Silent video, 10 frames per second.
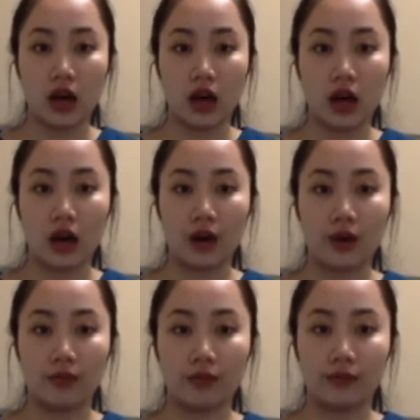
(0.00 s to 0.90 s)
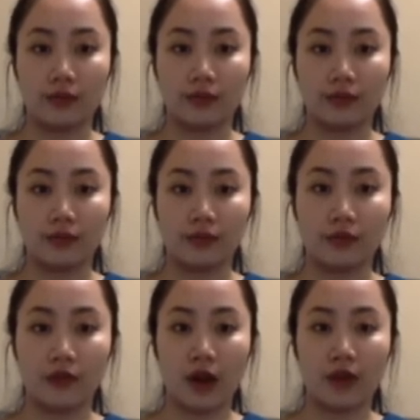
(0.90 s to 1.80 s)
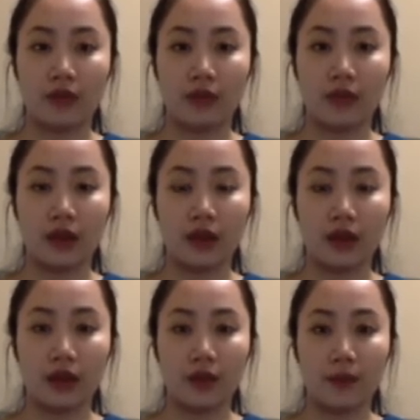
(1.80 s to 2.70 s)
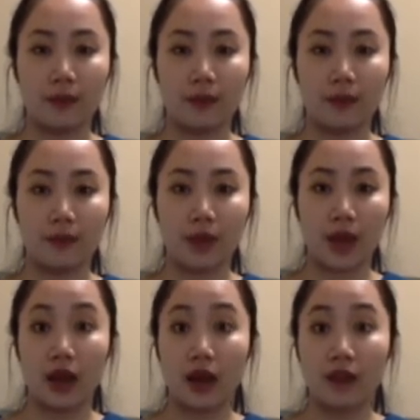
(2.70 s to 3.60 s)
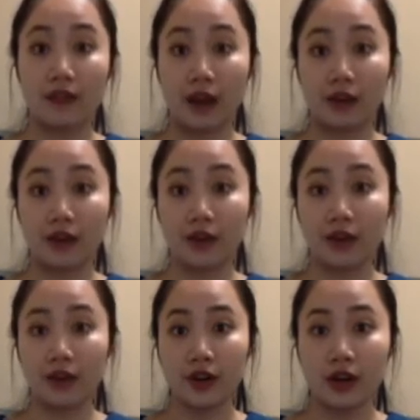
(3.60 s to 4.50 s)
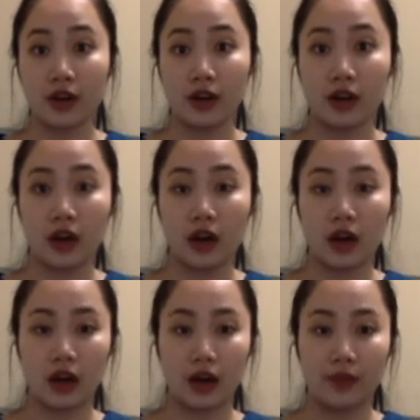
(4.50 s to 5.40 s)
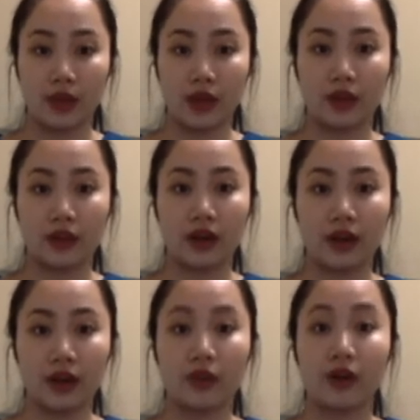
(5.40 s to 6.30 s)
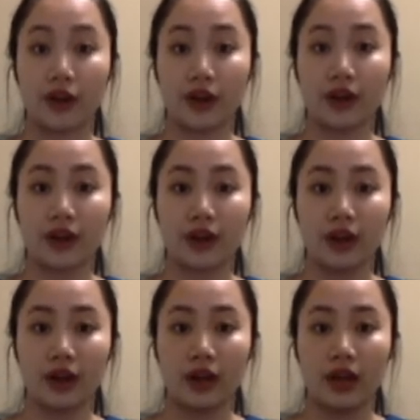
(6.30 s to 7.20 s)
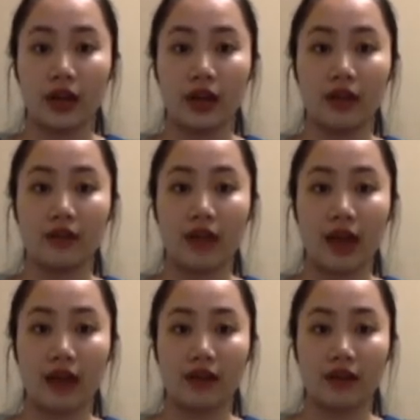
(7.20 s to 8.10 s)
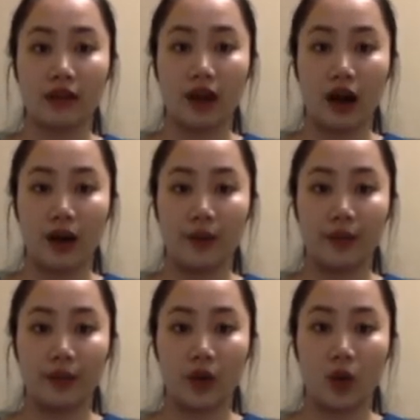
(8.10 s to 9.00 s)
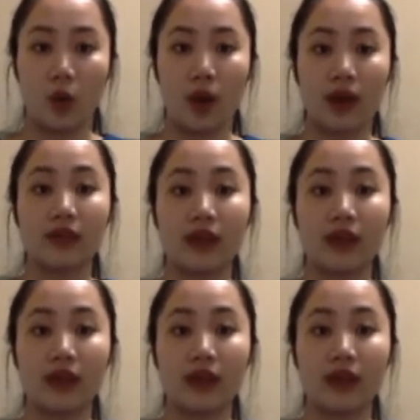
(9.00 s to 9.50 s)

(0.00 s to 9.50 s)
um, from the PETA founder, um, Ingrid Newkirk. He says, um, when it's